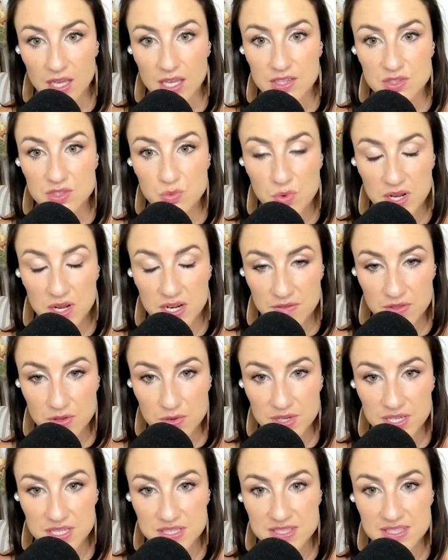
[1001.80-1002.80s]
It's one of the
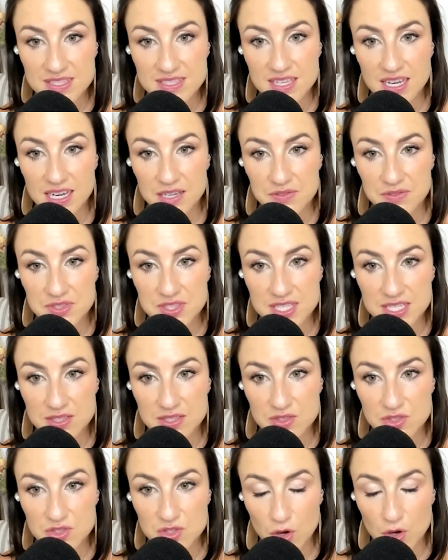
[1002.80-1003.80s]
reasons I have
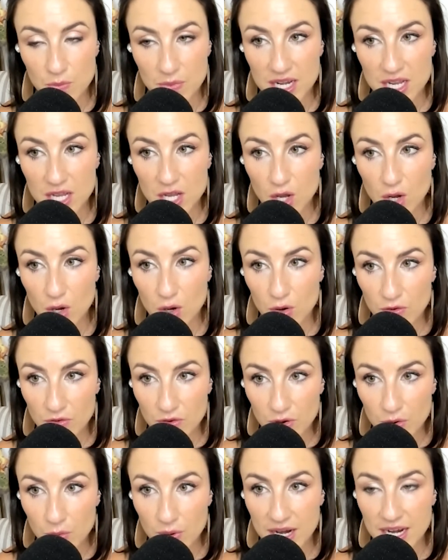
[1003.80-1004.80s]
seen so many
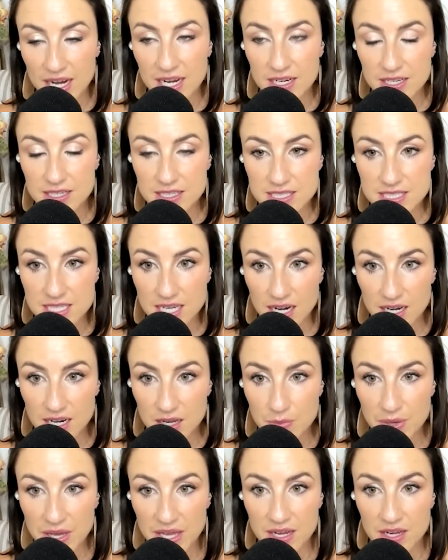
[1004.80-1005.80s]
overweight,
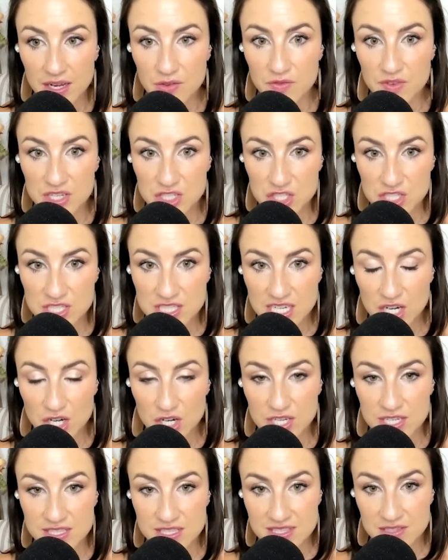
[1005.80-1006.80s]
diabetic,
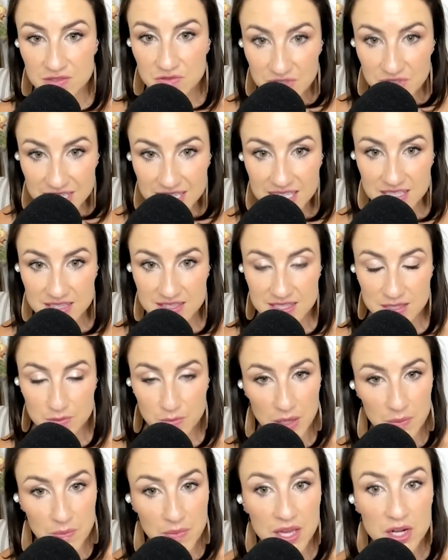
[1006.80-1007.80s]
vegetarians, and vegans in
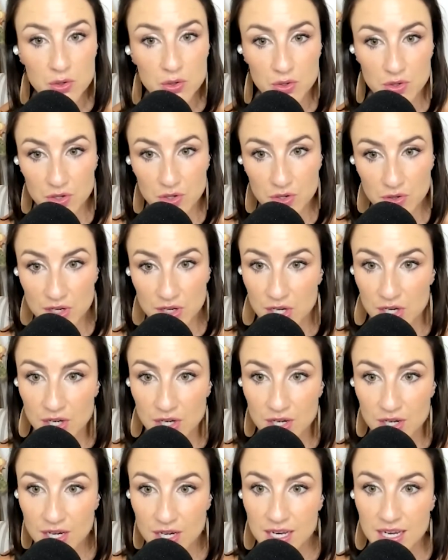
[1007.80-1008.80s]
my medical
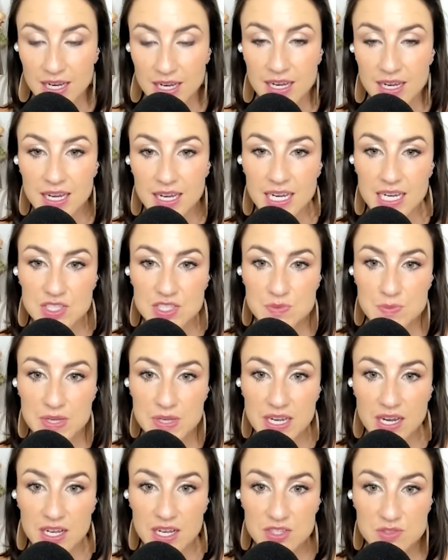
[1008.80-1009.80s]
career is
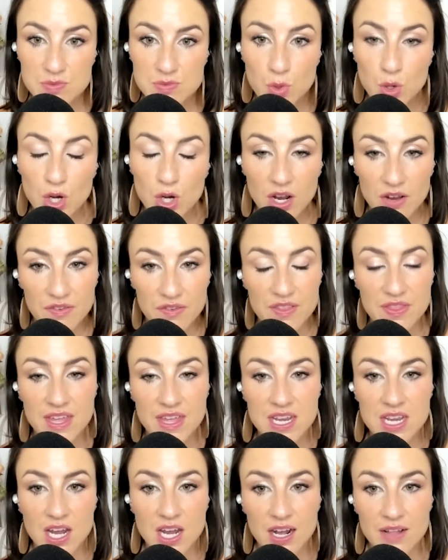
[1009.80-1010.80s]
because more often
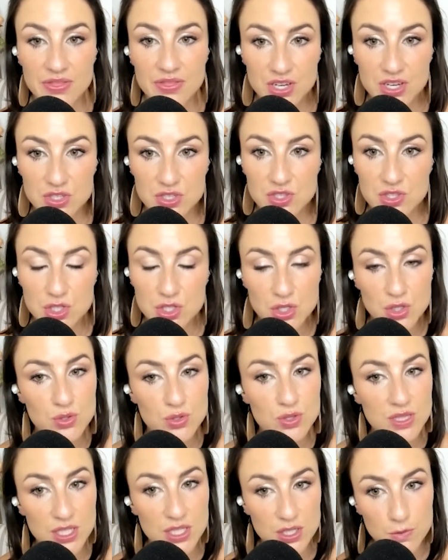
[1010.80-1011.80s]
than not, there's
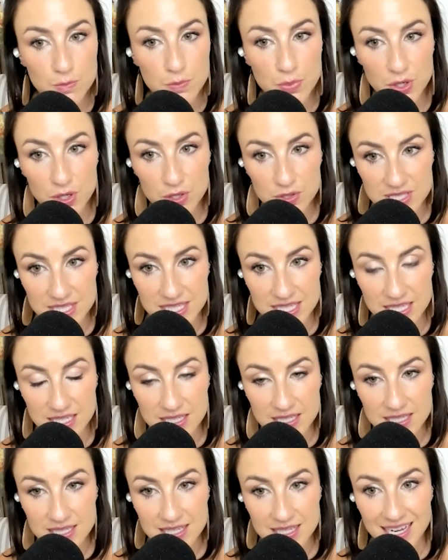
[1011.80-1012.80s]
too little
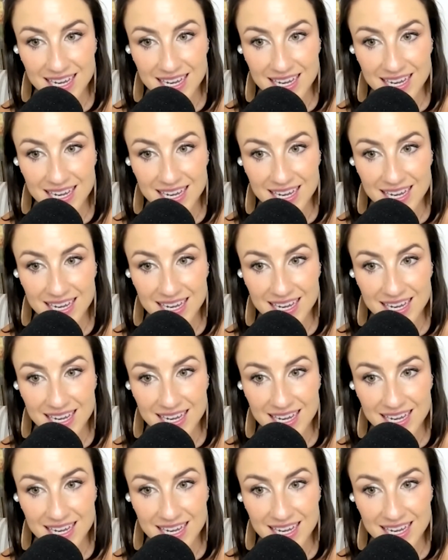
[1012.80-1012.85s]
protein